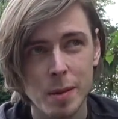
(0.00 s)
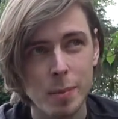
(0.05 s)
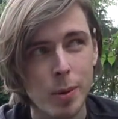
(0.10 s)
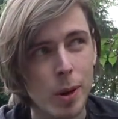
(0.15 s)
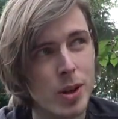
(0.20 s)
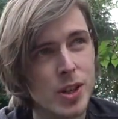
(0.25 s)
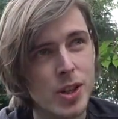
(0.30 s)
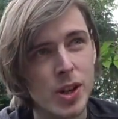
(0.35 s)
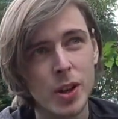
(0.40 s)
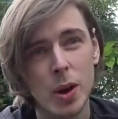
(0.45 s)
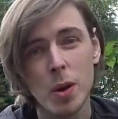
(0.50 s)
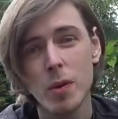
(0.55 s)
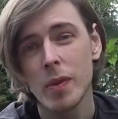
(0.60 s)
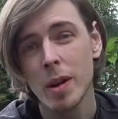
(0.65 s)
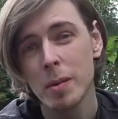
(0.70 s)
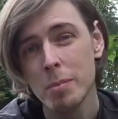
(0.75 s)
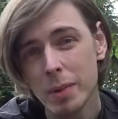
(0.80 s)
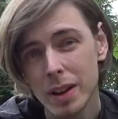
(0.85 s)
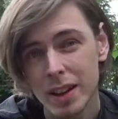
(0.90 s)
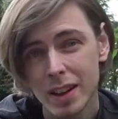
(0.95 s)
I purchased it
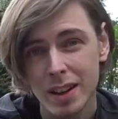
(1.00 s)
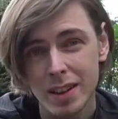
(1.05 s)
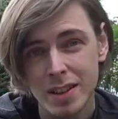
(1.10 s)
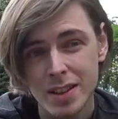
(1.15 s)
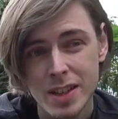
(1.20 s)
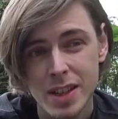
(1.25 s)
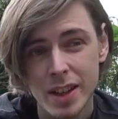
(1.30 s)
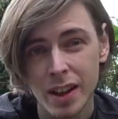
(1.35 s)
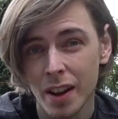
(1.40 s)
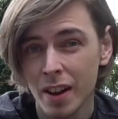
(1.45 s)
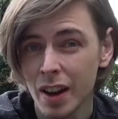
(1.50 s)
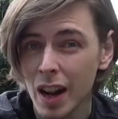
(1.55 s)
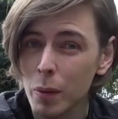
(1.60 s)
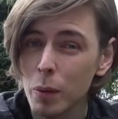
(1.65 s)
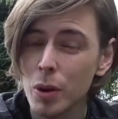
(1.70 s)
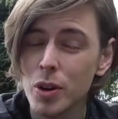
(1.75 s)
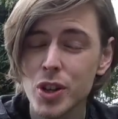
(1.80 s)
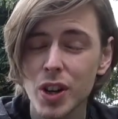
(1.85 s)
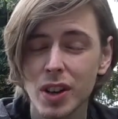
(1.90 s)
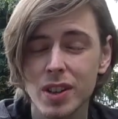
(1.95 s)
November last year and now
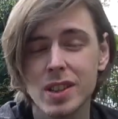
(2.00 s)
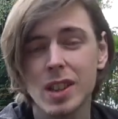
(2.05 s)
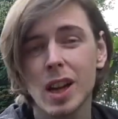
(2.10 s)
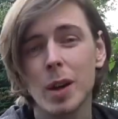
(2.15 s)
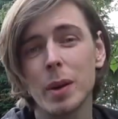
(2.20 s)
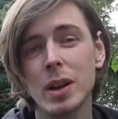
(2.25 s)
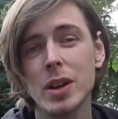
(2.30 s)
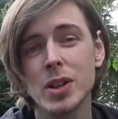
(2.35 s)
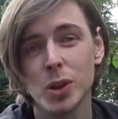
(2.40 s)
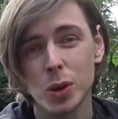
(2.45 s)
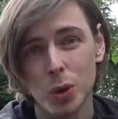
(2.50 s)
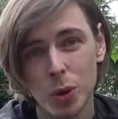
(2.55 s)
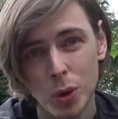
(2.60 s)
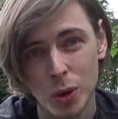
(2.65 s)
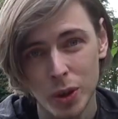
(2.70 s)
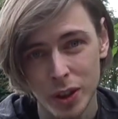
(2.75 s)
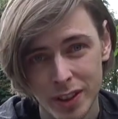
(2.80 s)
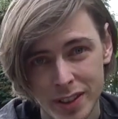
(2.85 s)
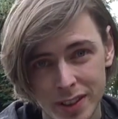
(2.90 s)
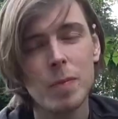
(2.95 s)
we're just coming into
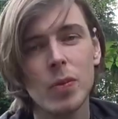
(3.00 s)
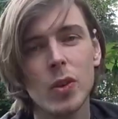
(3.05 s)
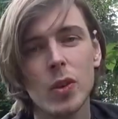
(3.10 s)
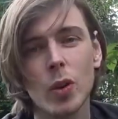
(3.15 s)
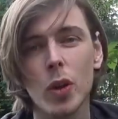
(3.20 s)
August.